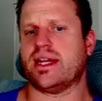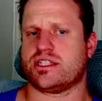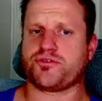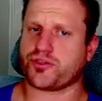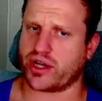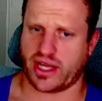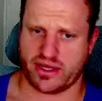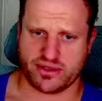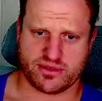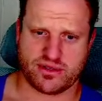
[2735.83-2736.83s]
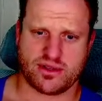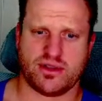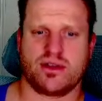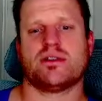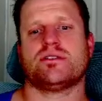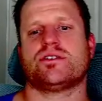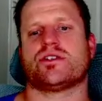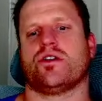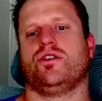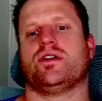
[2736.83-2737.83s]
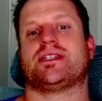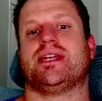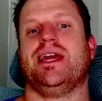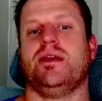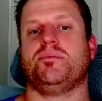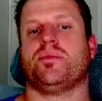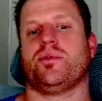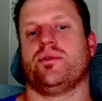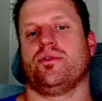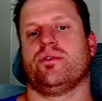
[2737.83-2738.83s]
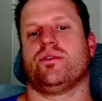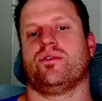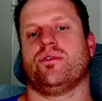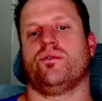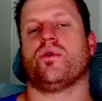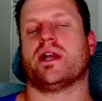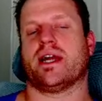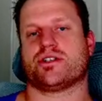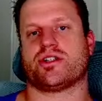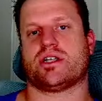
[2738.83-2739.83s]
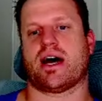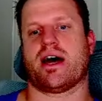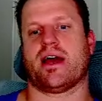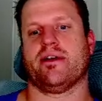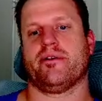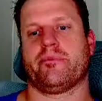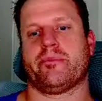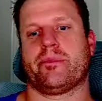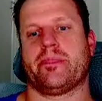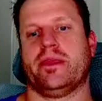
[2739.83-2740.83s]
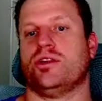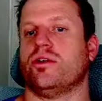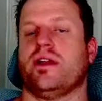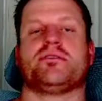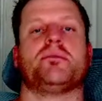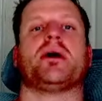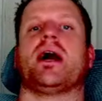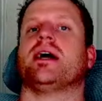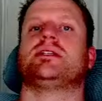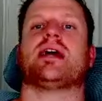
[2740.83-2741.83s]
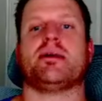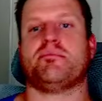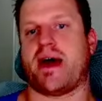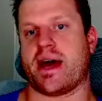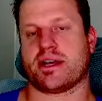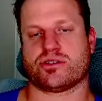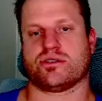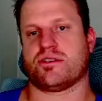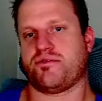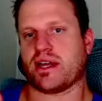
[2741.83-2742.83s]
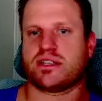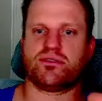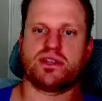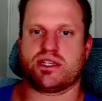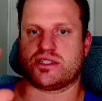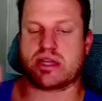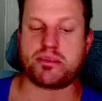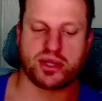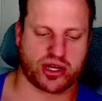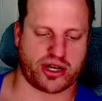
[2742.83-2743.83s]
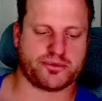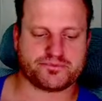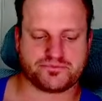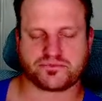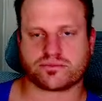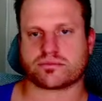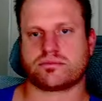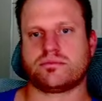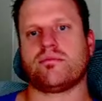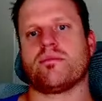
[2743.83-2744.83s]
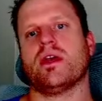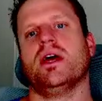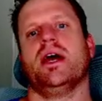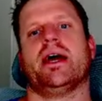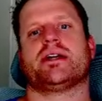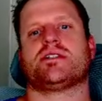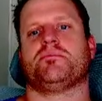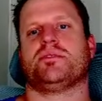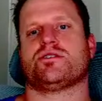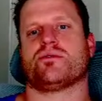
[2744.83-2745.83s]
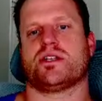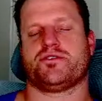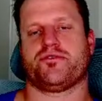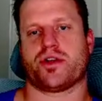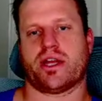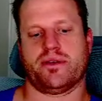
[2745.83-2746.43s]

free. So you get to keep 1 extra die. You don't have to buy a die back. So it's effectively similar, except this one is free.